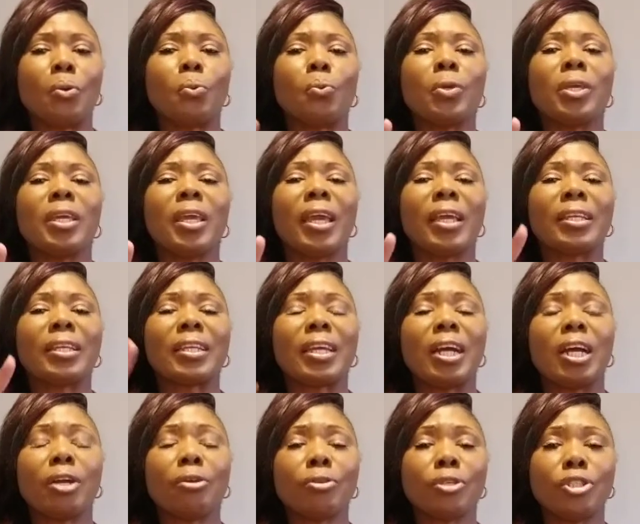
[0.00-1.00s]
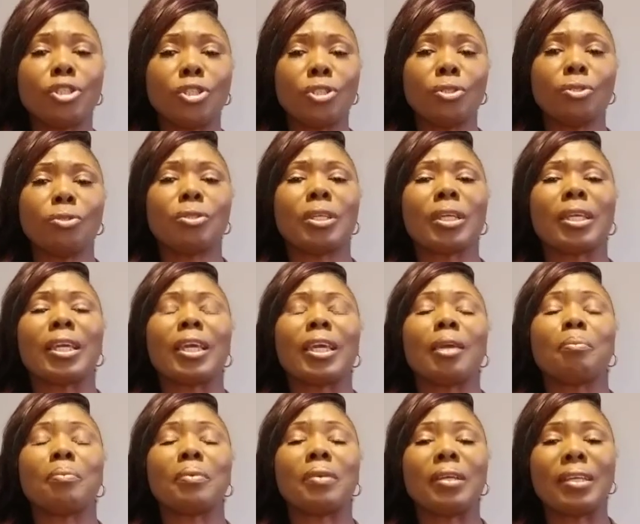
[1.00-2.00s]
we encourage you to
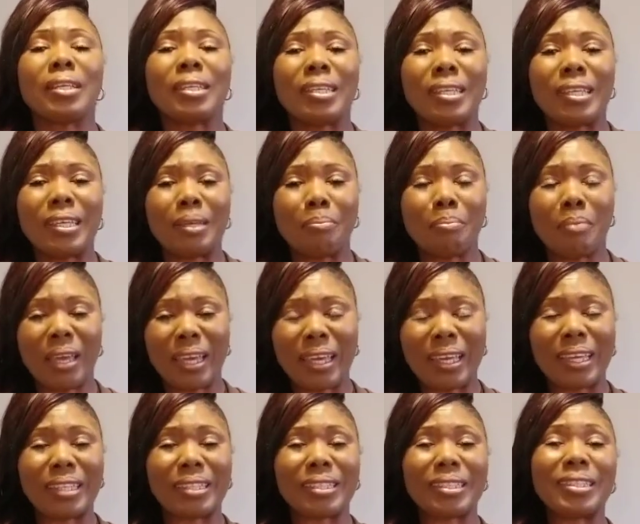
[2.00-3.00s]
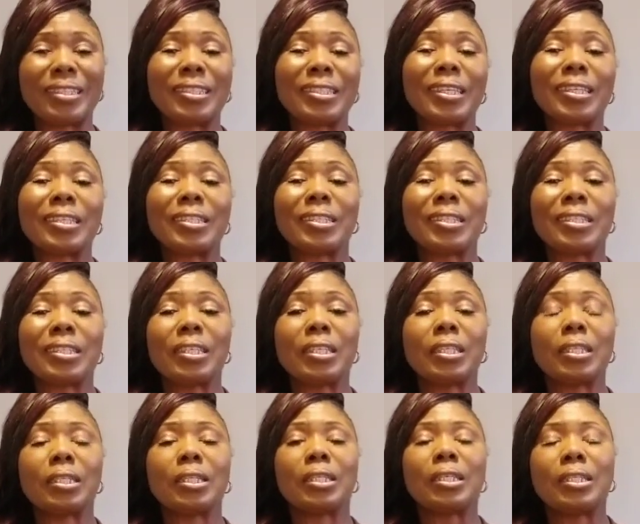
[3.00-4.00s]
keep making
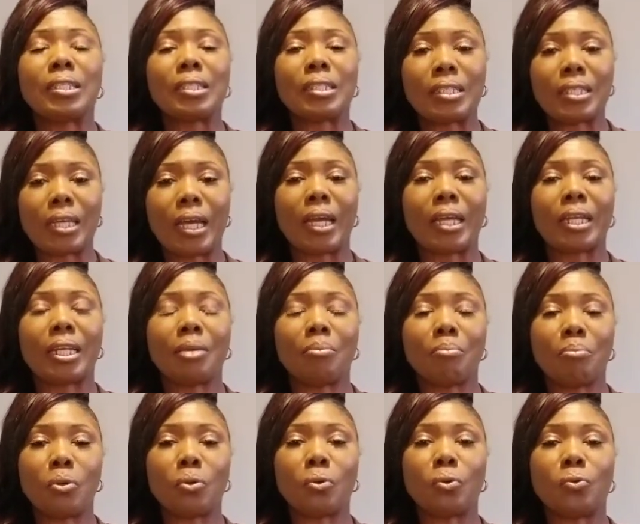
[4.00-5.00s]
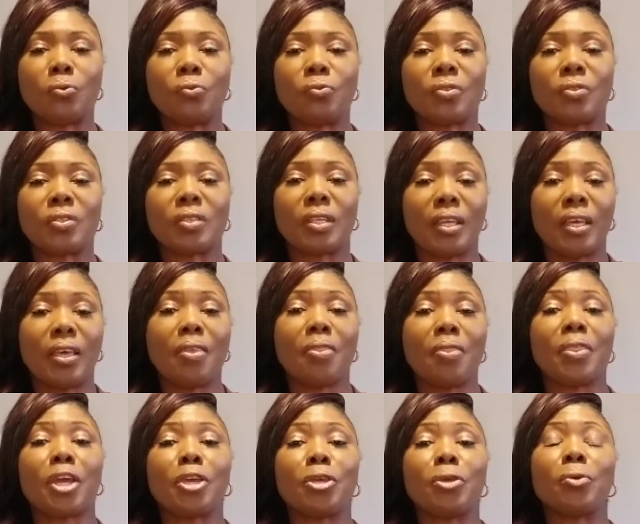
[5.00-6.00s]
sixty tiny moves
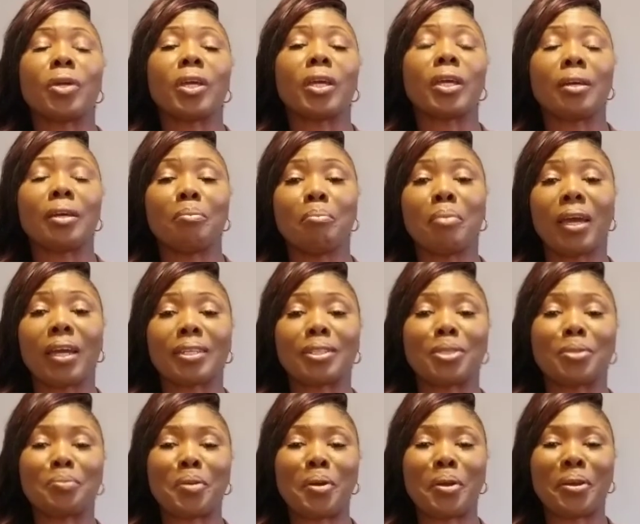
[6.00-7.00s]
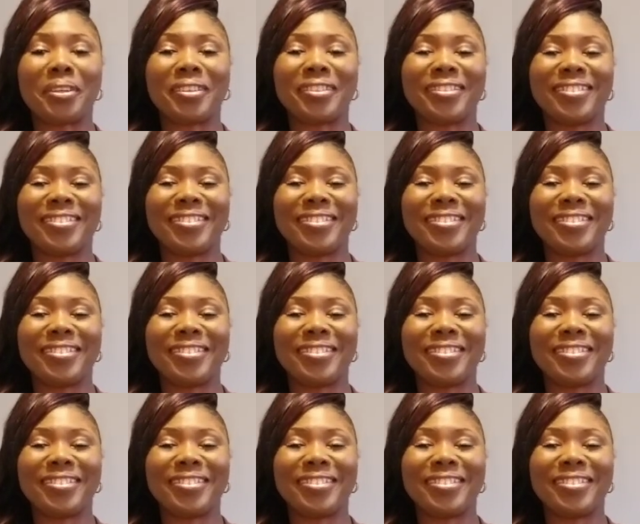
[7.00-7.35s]
that you can come back tomorrow.